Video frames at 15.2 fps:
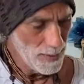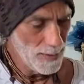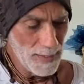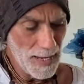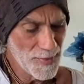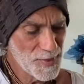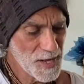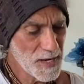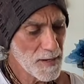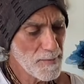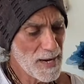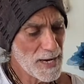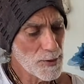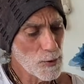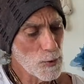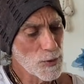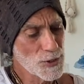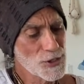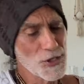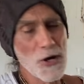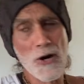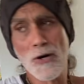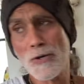And think about all the
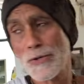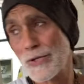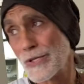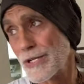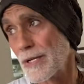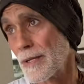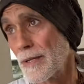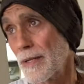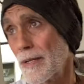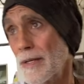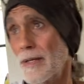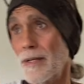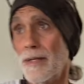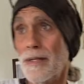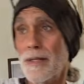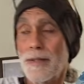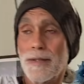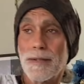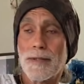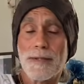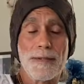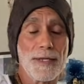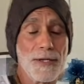songs
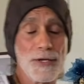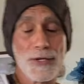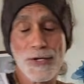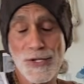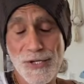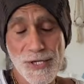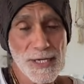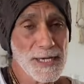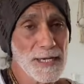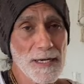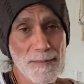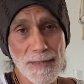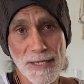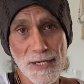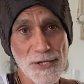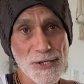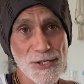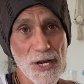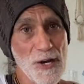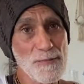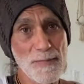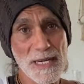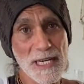that you can sing. I mean, there's
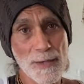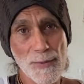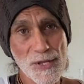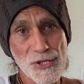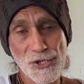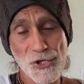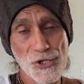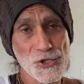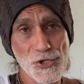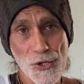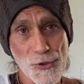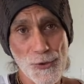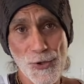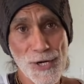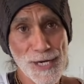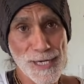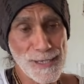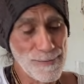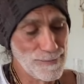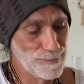so many with just the 3.